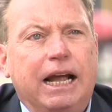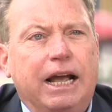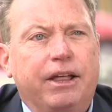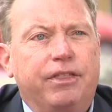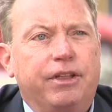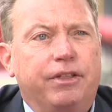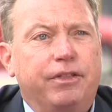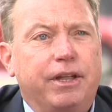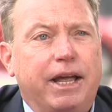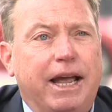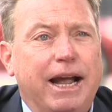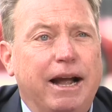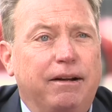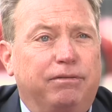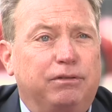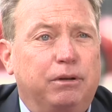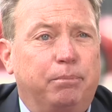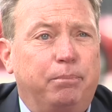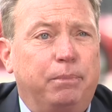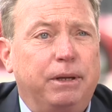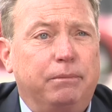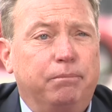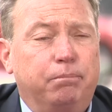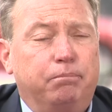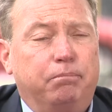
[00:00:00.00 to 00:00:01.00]
and then they have
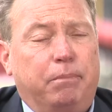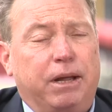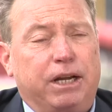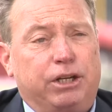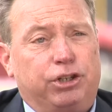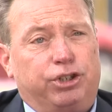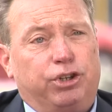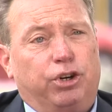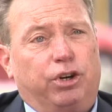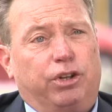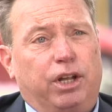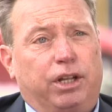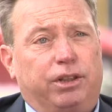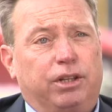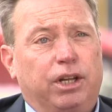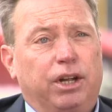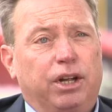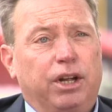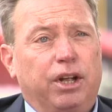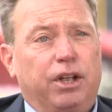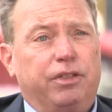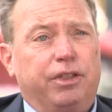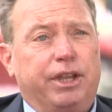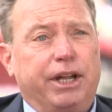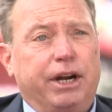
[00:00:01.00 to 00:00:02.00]
to make sure that
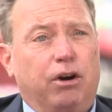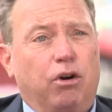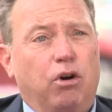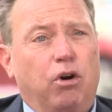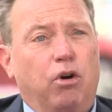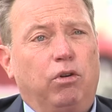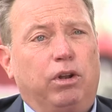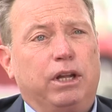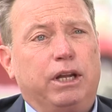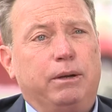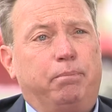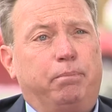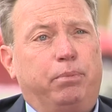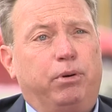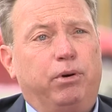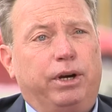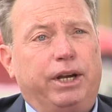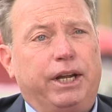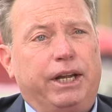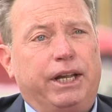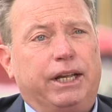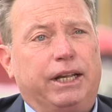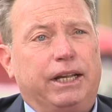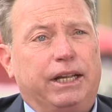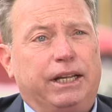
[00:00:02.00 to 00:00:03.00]
they're only
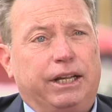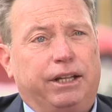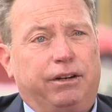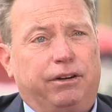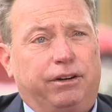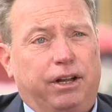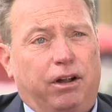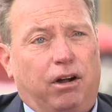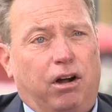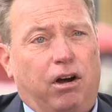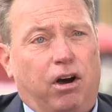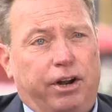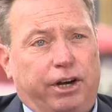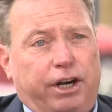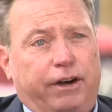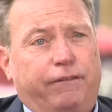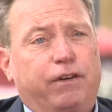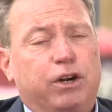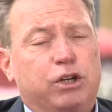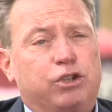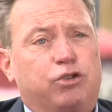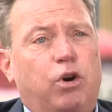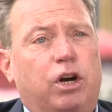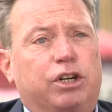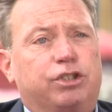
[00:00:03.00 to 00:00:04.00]
putting it on
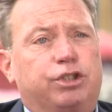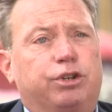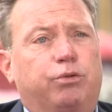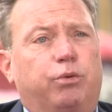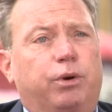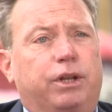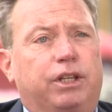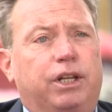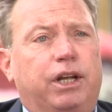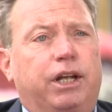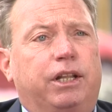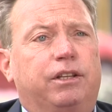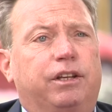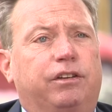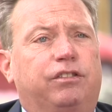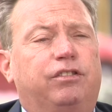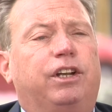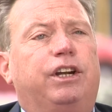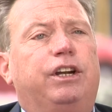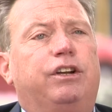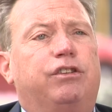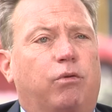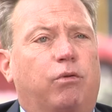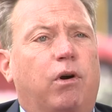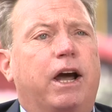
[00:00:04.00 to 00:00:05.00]
infrastructure within the
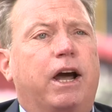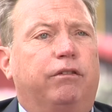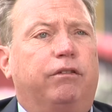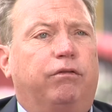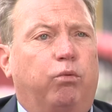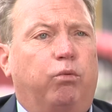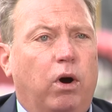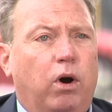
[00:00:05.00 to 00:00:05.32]
city's right of